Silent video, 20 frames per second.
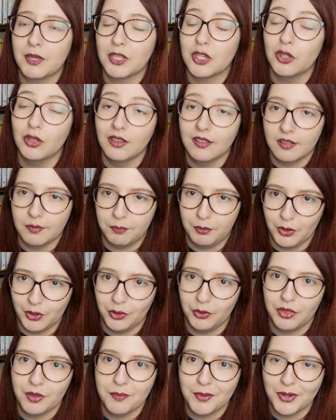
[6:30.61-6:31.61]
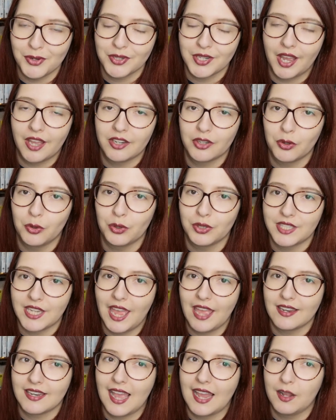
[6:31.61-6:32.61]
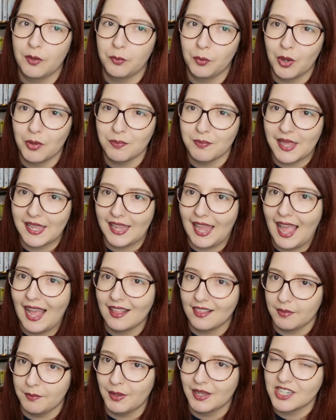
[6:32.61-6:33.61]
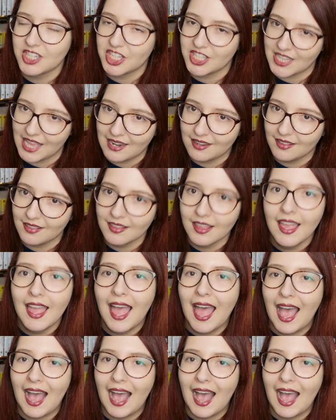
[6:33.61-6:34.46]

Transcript: but you'll spoil the Moontide Quartet and it won't make as much sense